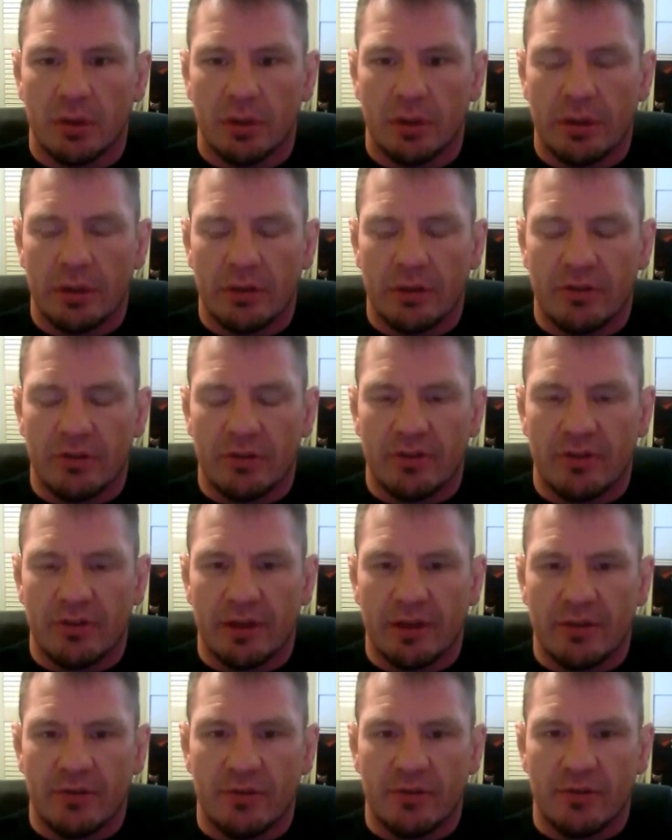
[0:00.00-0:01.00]
He just
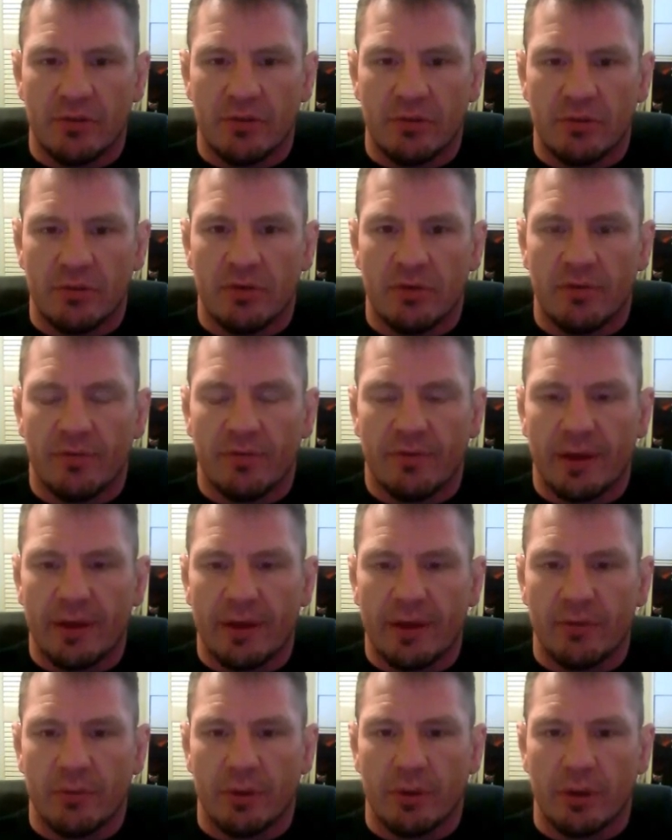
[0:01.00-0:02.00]
had two
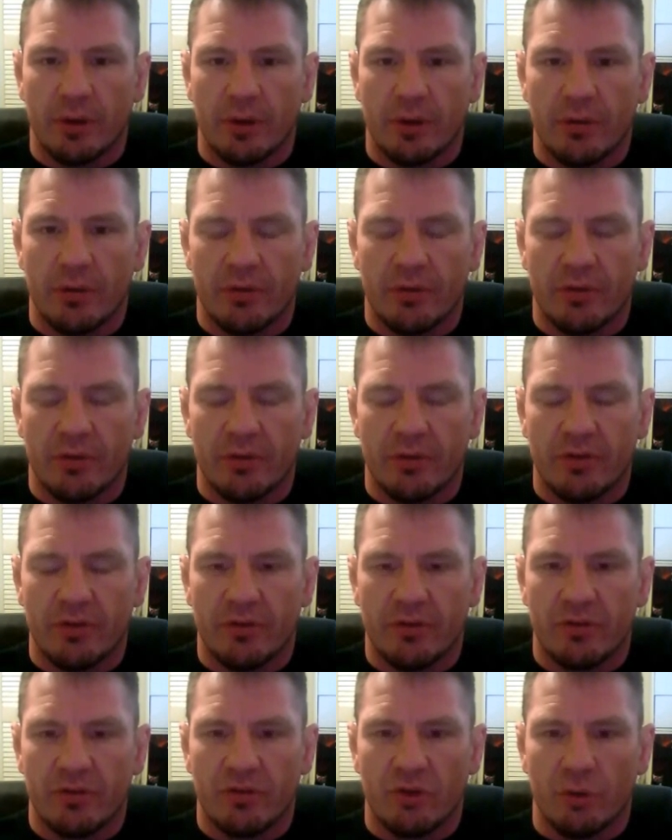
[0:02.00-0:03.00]
fights where he was accused
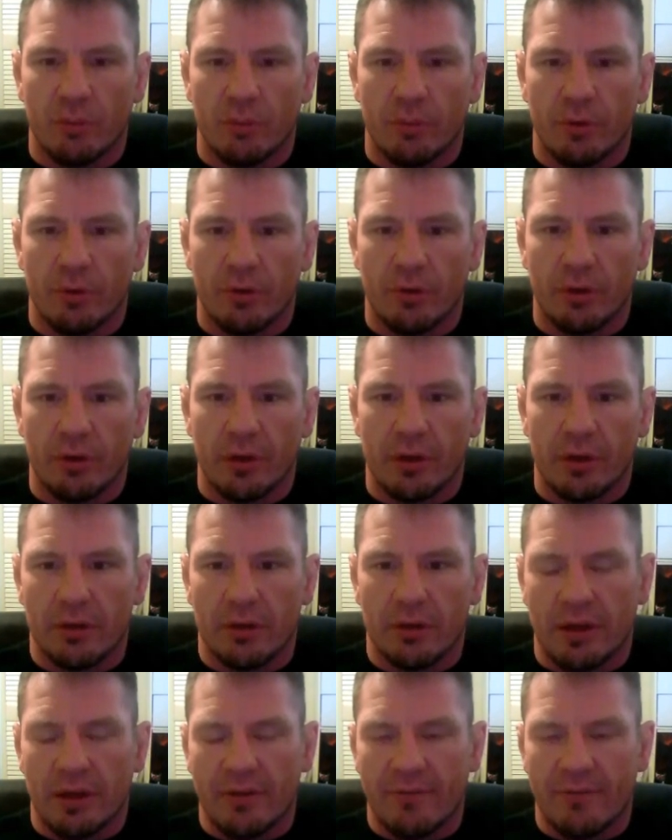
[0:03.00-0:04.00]
of
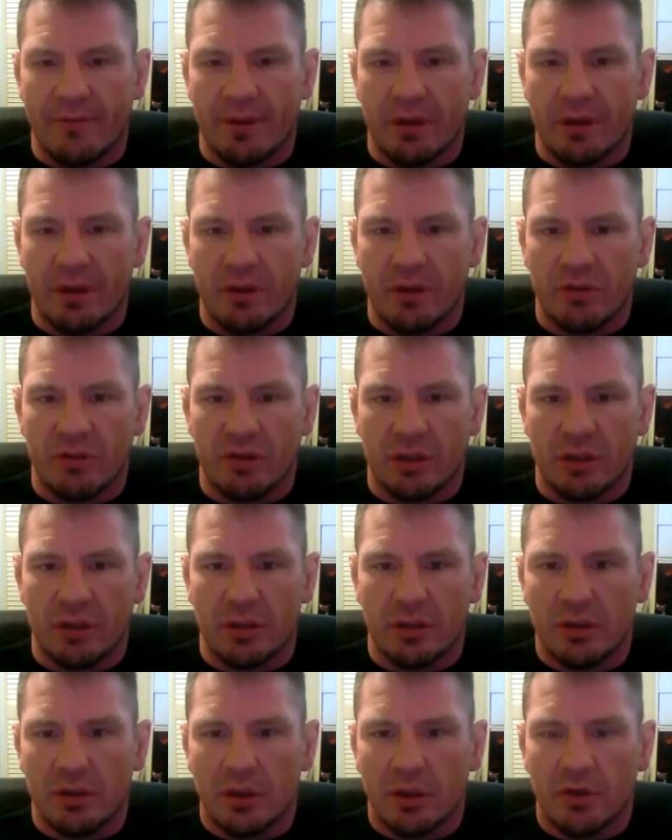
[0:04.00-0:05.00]
showboating, not
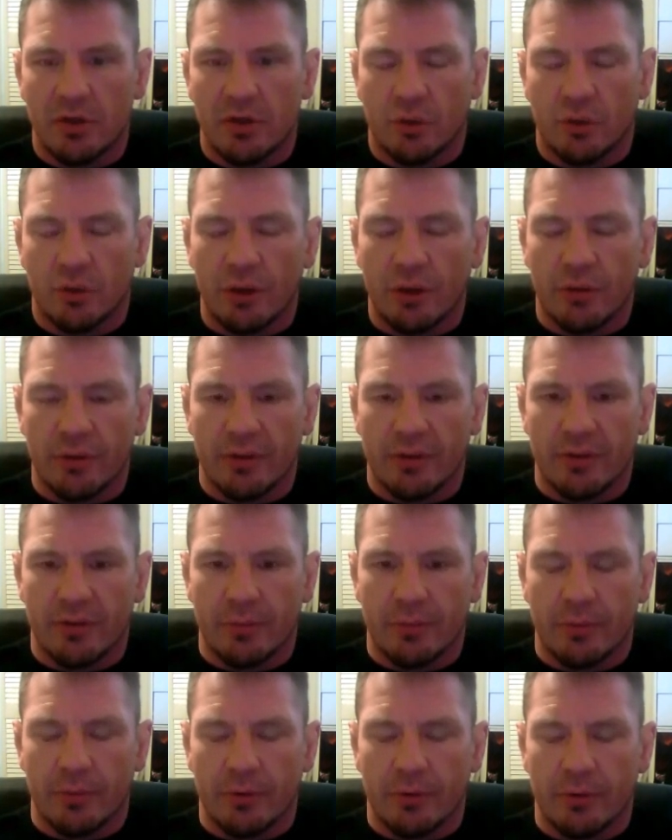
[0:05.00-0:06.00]
finishing, toying with his
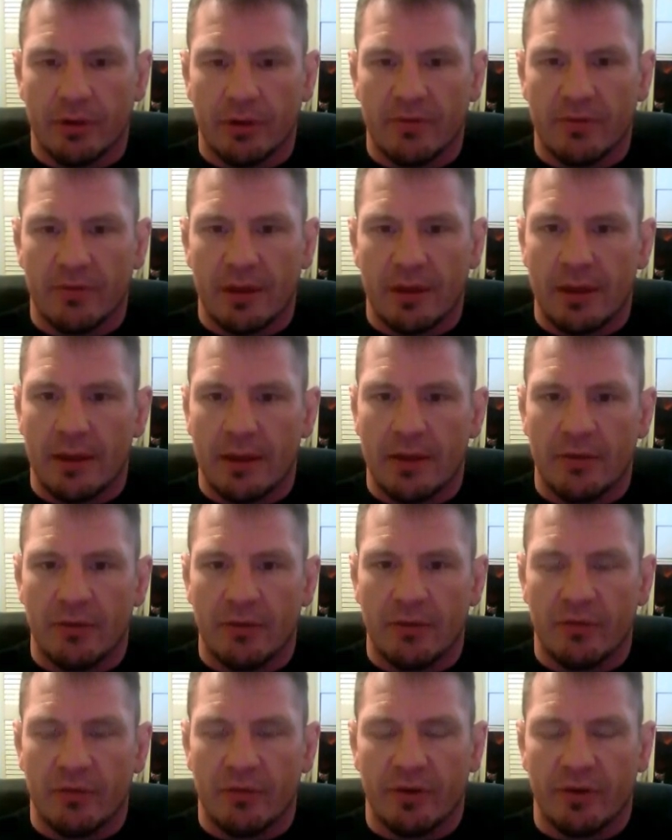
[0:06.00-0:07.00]
opponents, and he
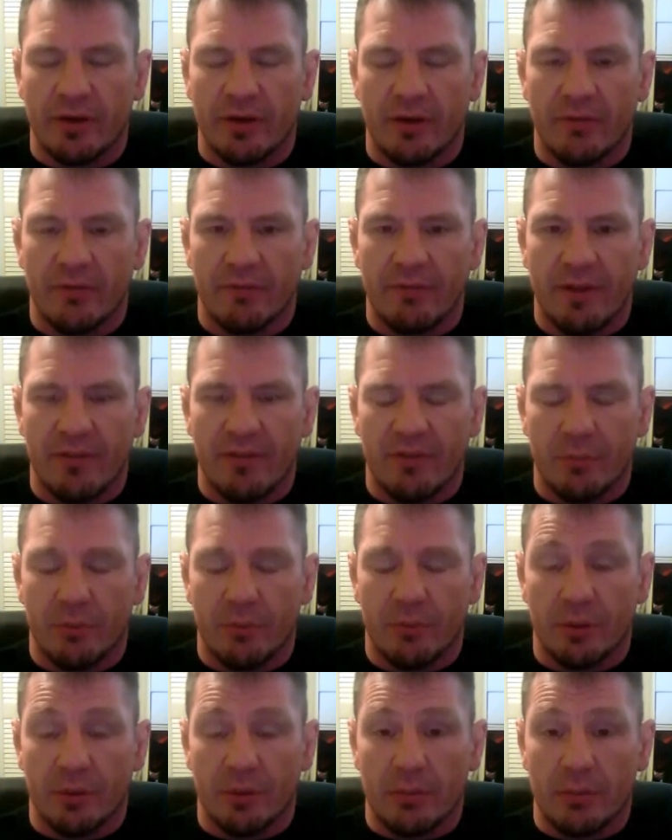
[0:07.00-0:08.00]
was very
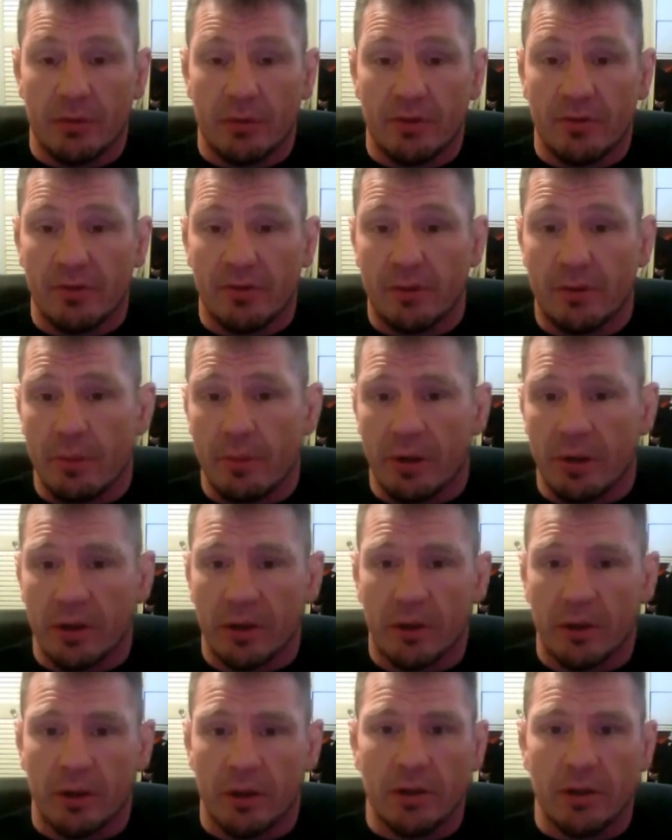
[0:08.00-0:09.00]
unfavorable, namely to the
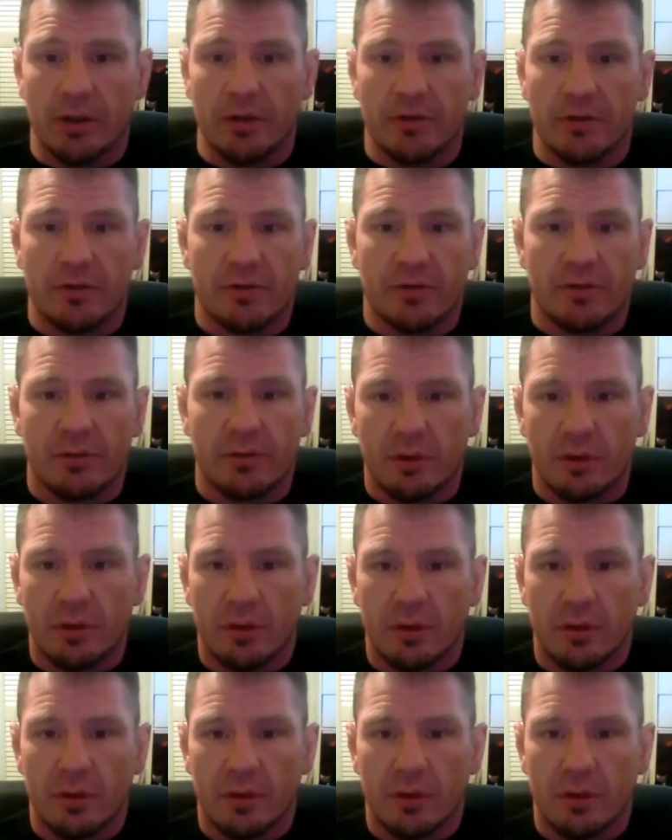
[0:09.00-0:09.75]
American audience.